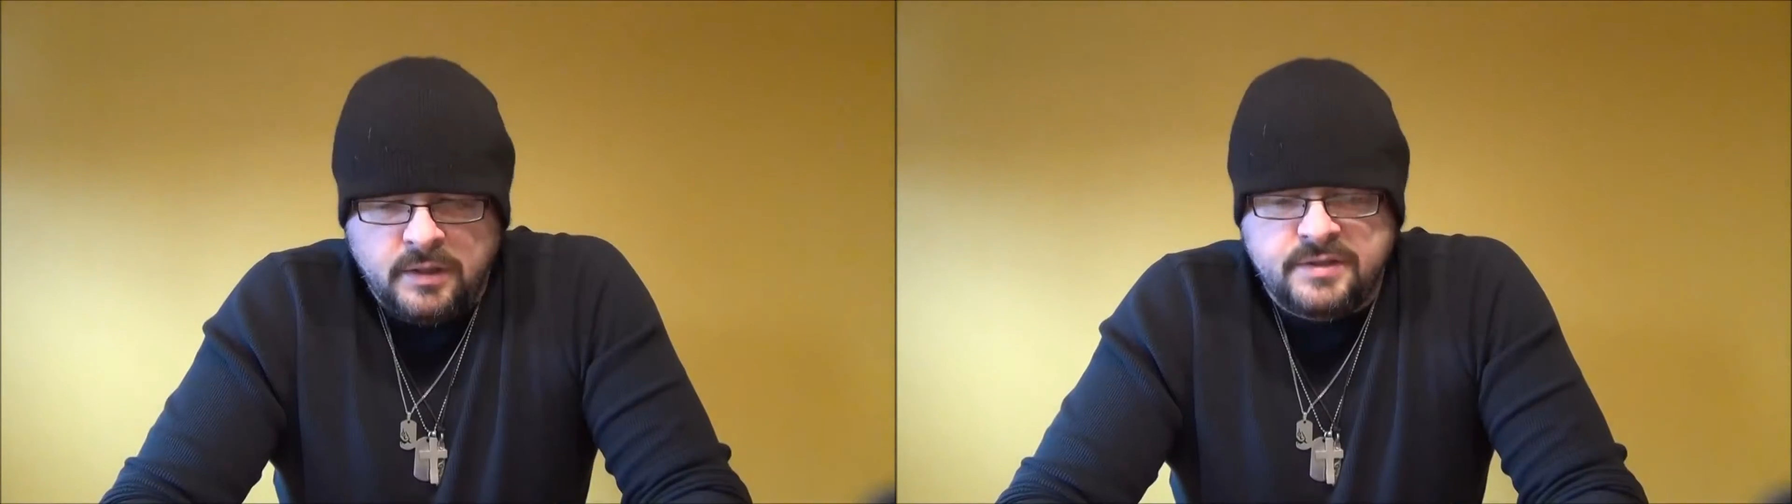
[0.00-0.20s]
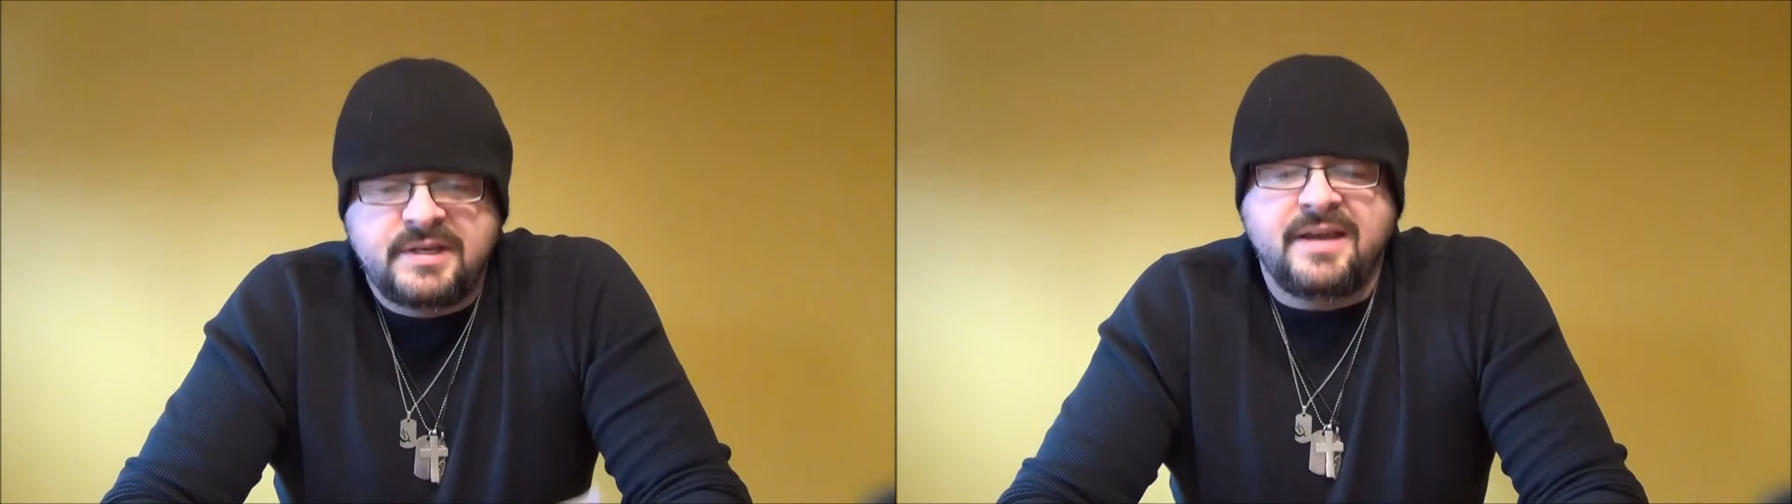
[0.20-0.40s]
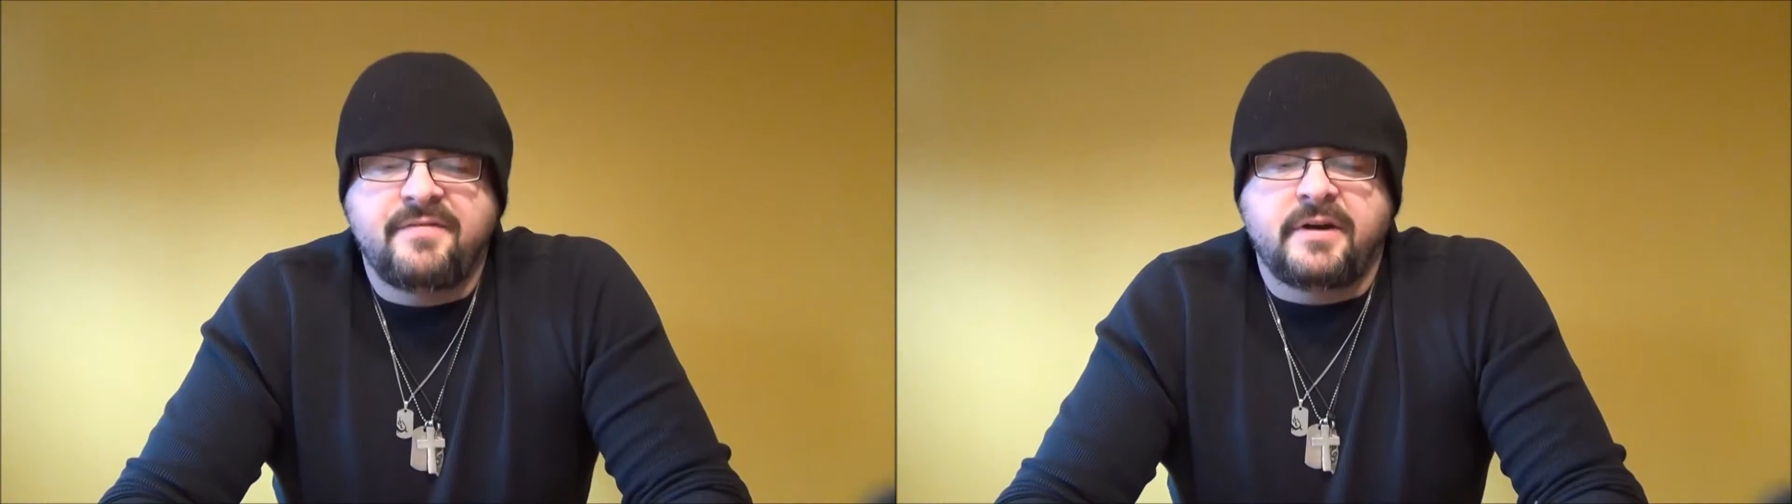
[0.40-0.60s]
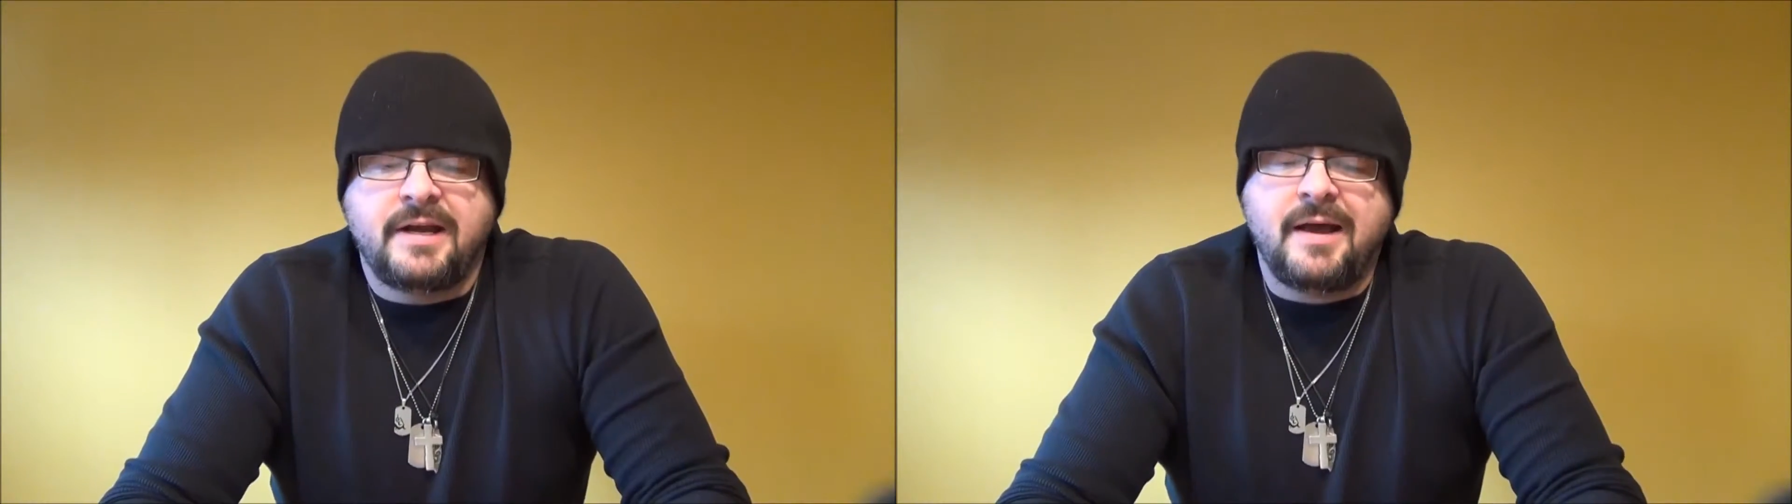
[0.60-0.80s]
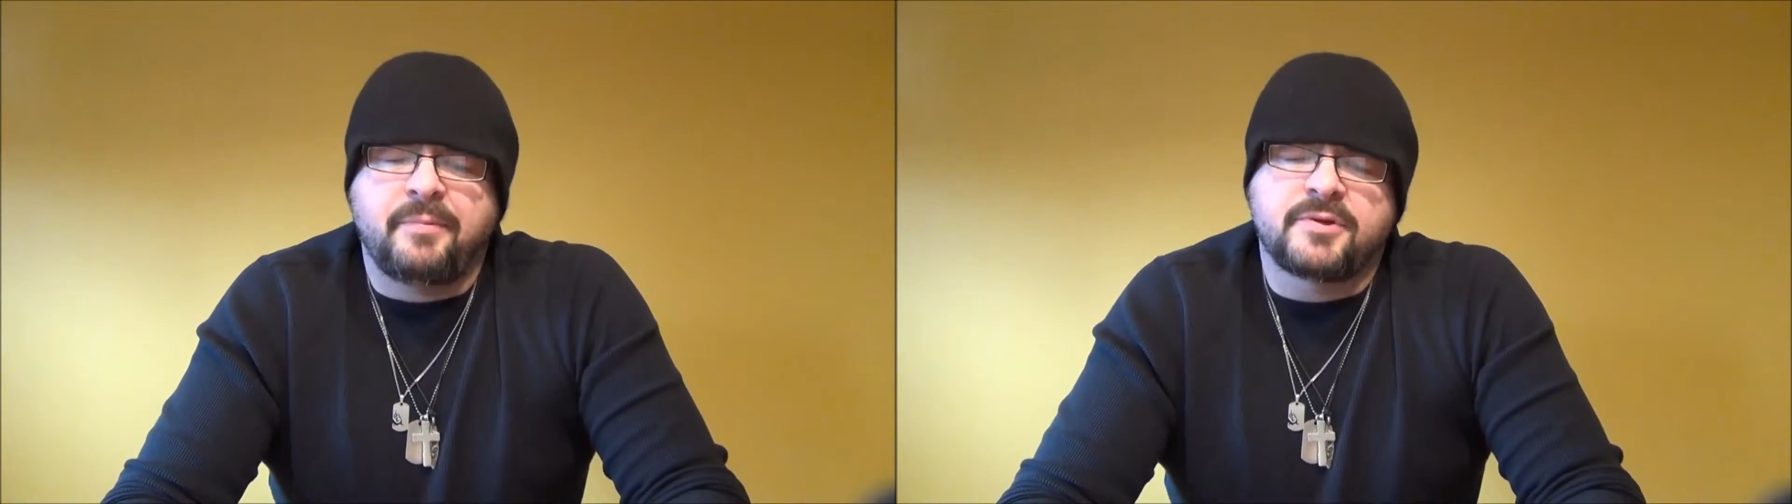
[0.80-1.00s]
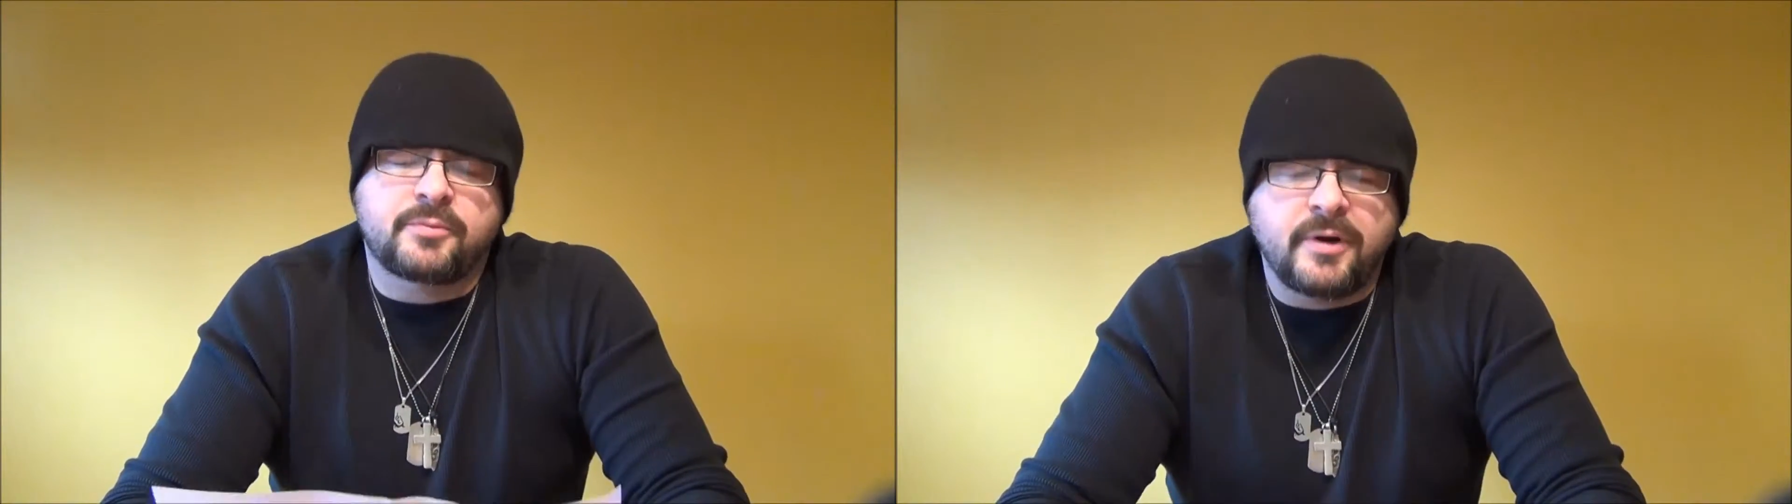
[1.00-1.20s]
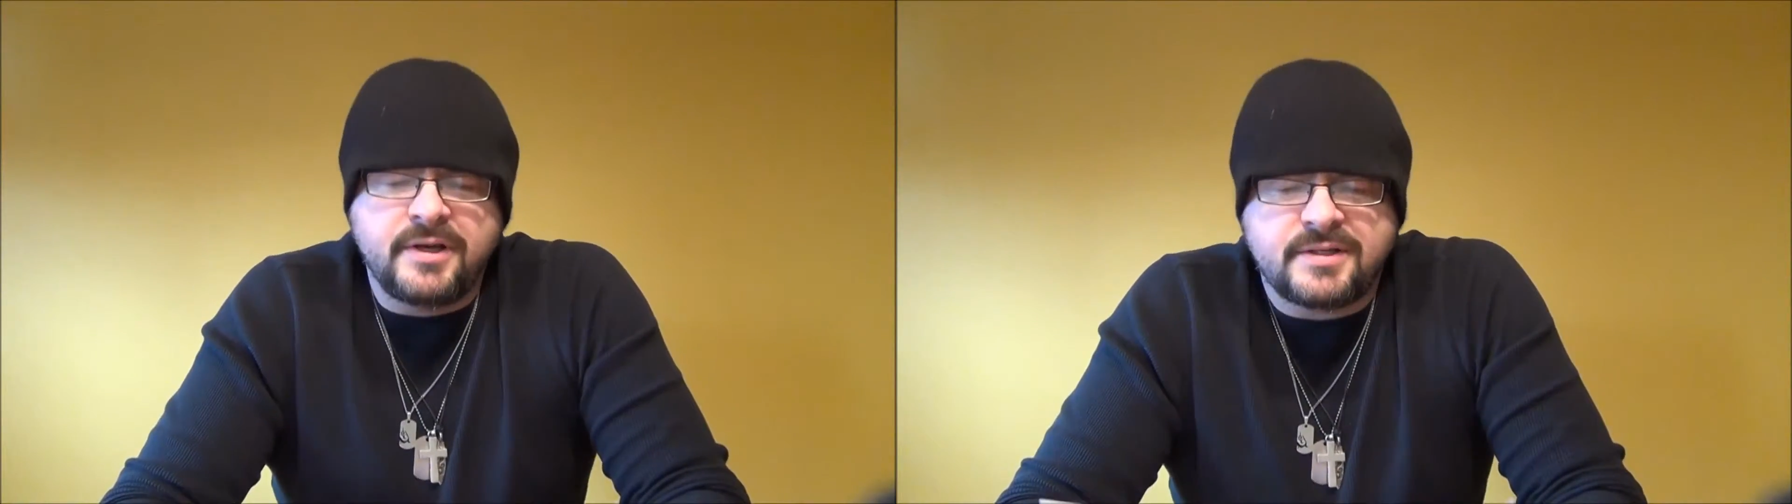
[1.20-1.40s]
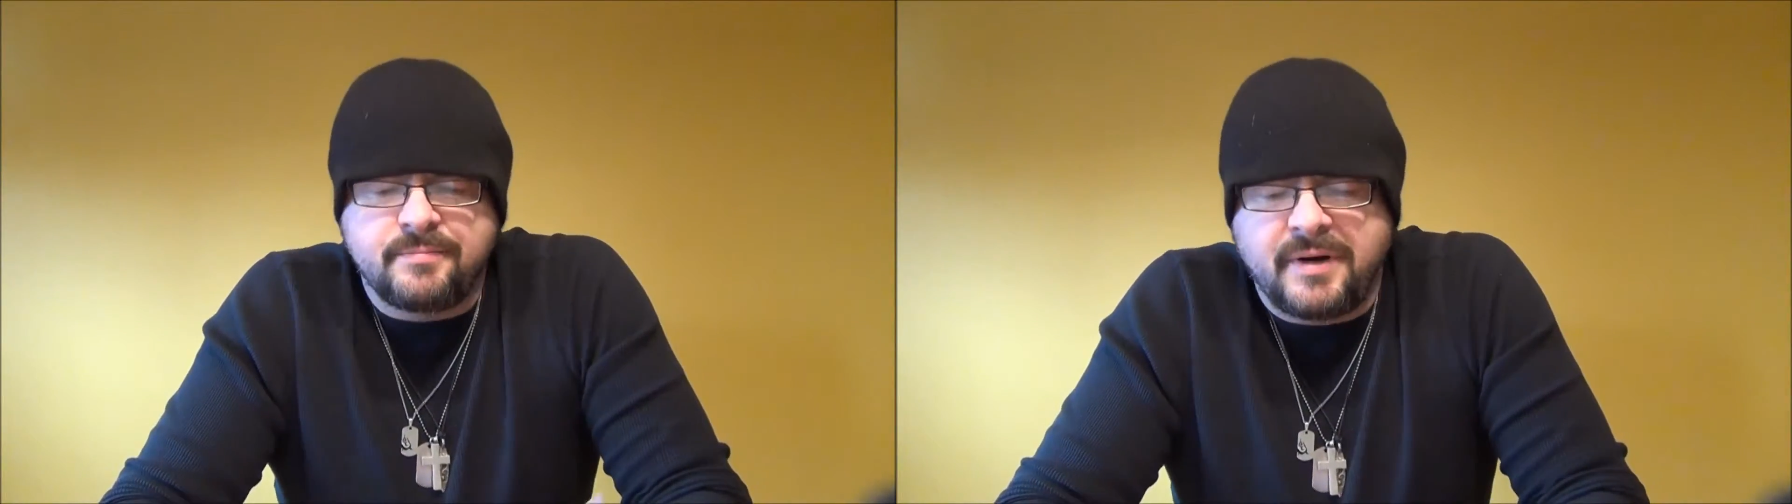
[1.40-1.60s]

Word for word: Dave in Annapolis writes,